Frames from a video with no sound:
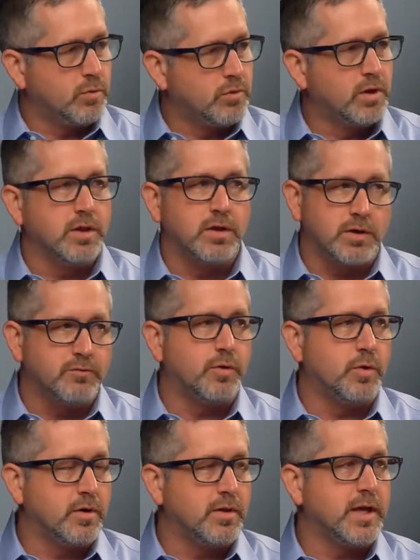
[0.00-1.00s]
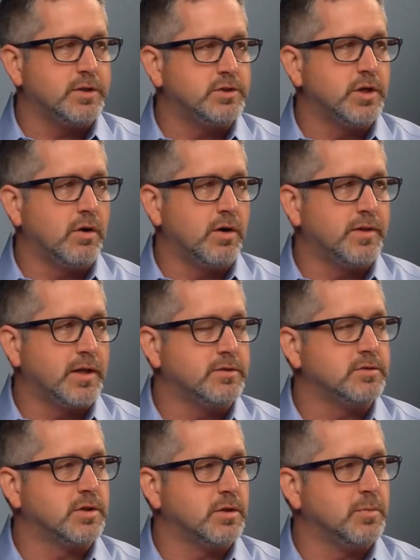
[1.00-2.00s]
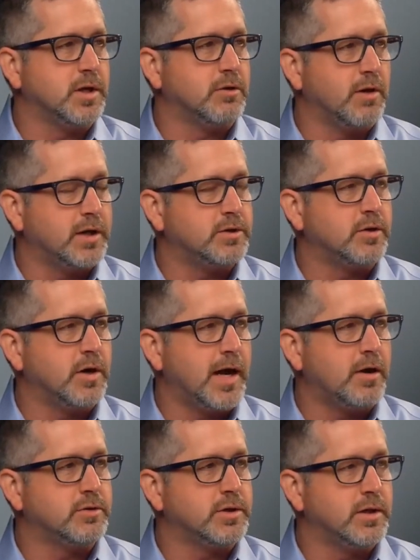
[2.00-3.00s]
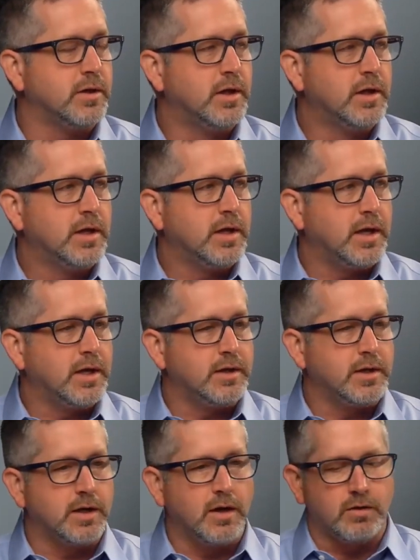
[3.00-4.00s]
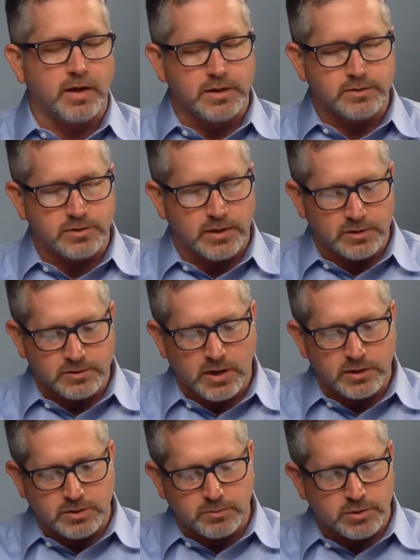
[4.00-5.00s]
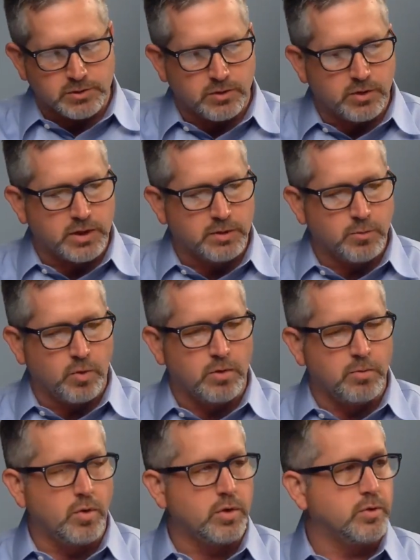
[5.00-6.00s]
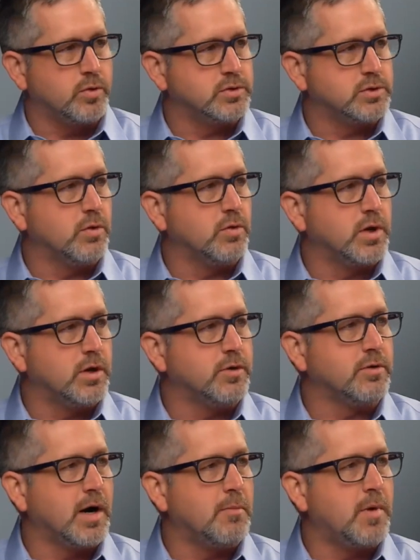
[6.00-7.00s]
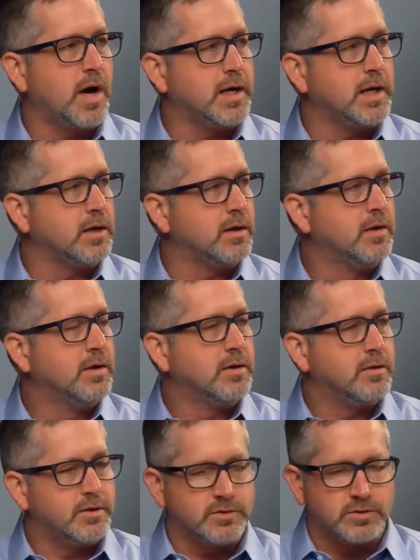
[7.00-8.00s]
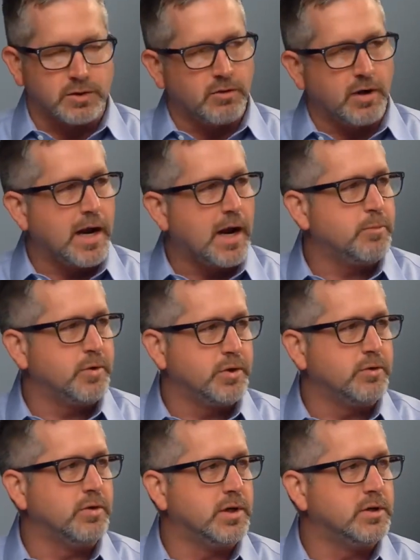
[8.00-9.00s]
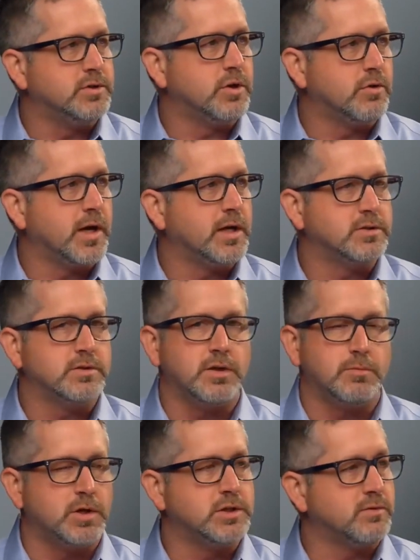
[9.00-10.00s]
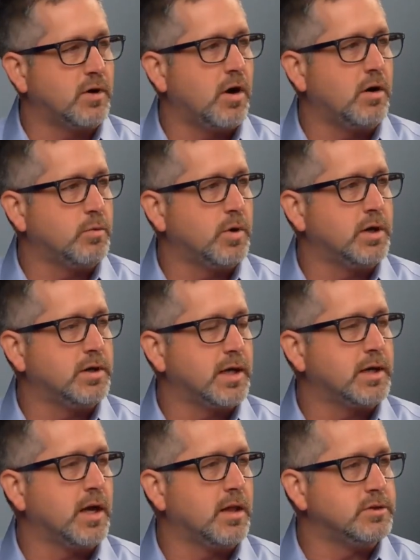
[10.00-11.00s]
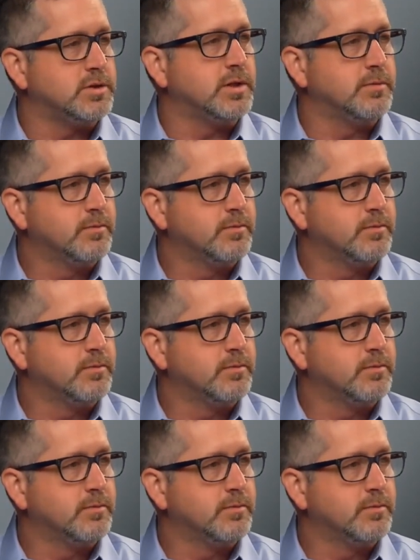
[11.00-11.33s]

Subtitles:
really looking forward to that show. I think there's going to be a great turnout, and you know, as customers are looking more and more towards going to underground mining, this is a great opportunity to showcase a bunch of our hardware and technology.